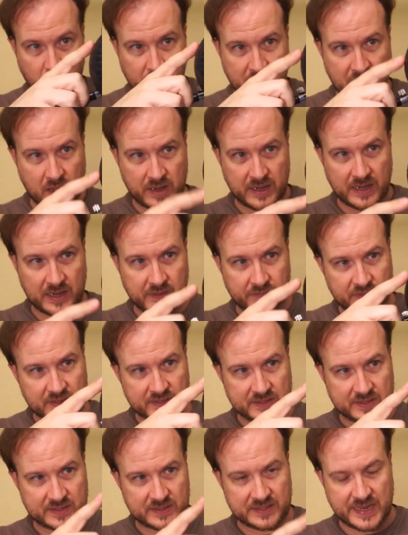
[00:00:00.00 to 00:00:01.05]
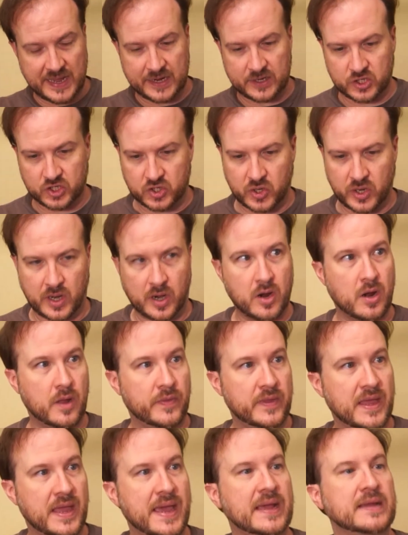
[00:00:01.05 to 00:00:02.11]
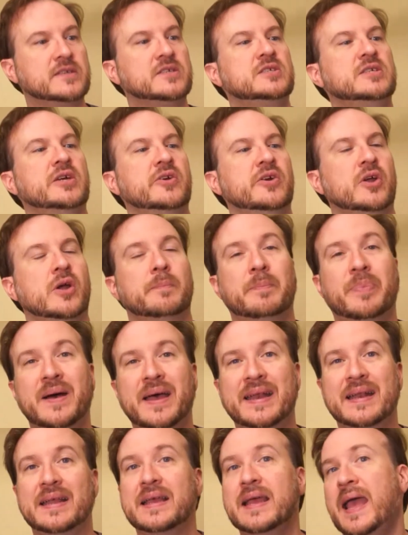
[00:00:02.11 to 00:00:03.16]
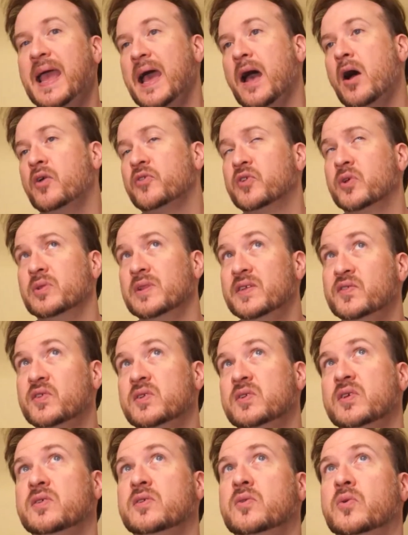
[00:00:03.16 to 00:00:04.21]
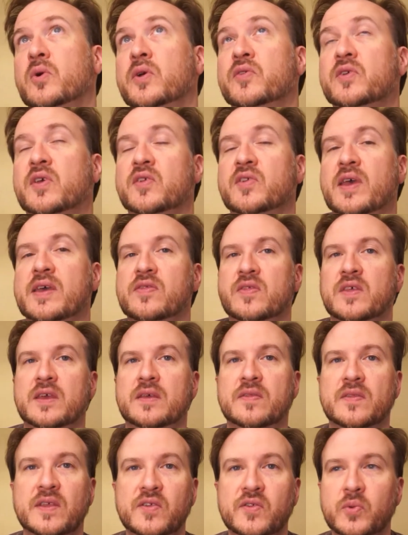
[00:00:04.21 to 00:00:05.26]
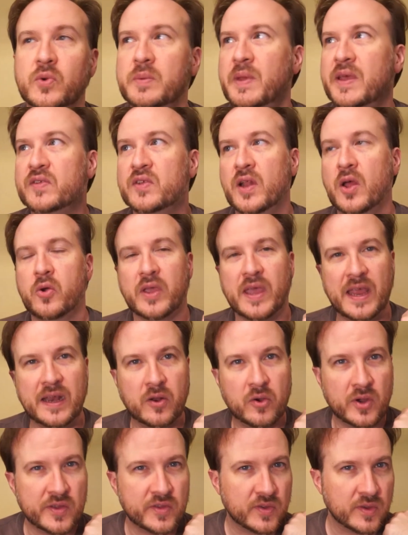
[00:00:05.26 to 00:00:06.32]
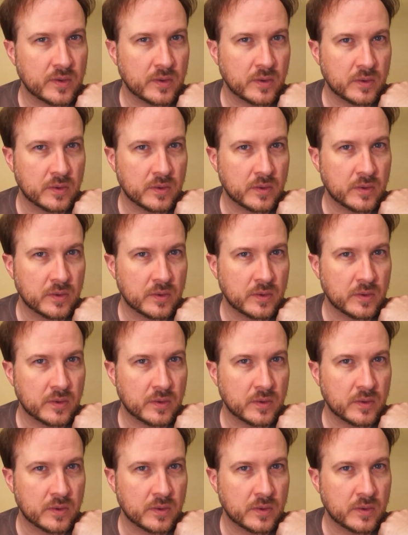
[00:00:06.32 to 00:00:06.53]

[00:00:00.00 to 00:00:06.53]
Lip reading: without any of this texturing on the exterior. But also, listen to the noise, because I think this one makes an okay noise.